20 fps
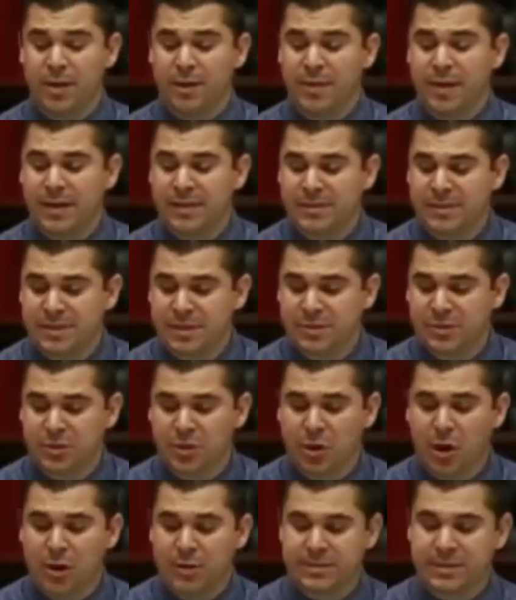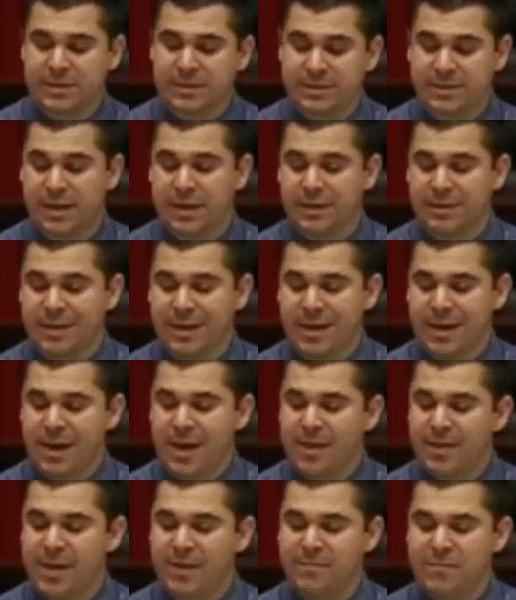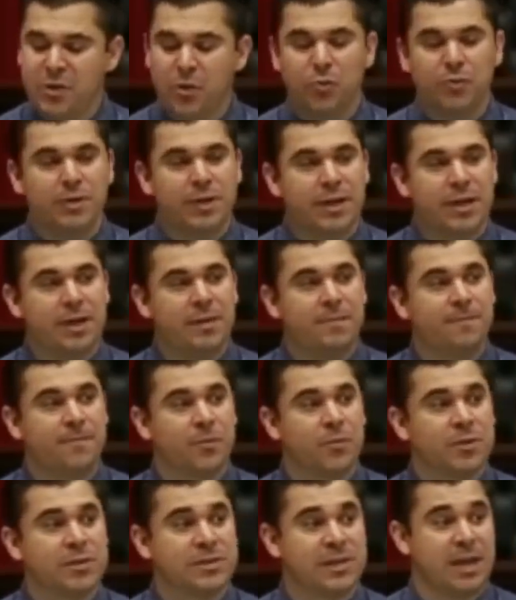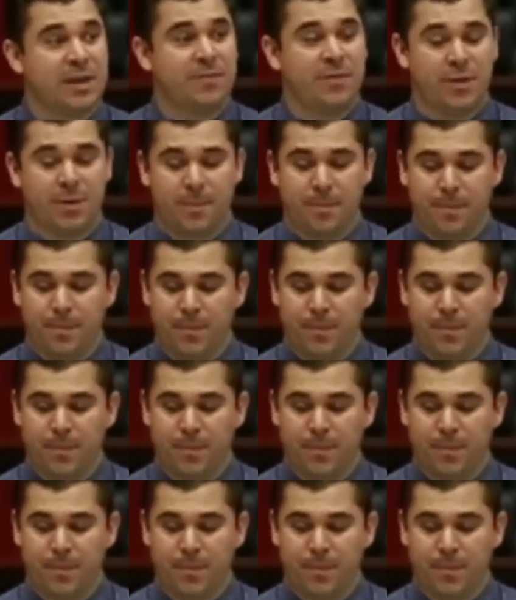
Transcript: They can sin to their heart's content, and they have no need for a savior.